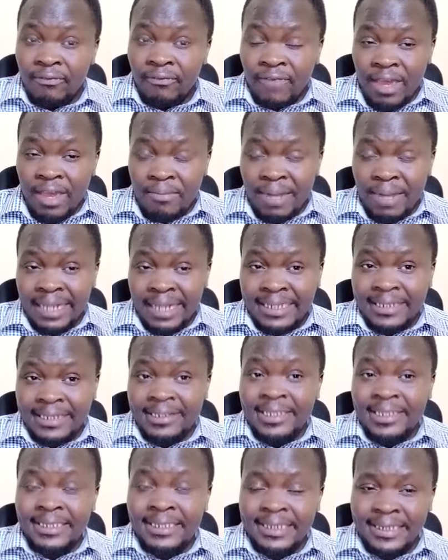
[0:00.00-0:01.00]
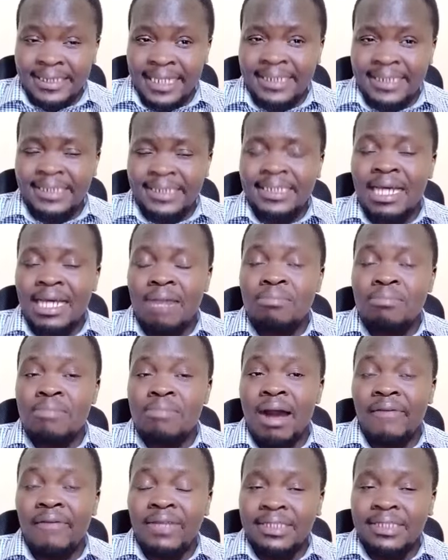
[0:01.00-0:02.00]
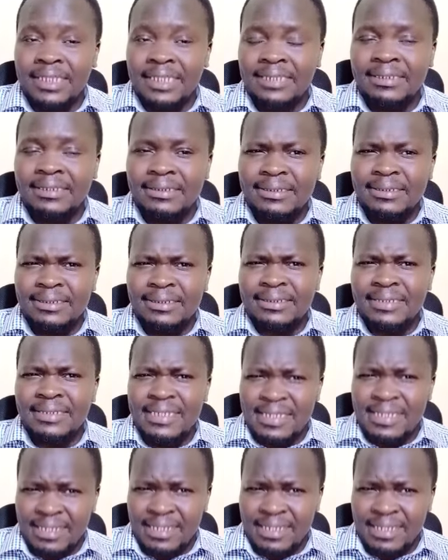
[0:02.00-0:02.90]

they might reinstate some other charges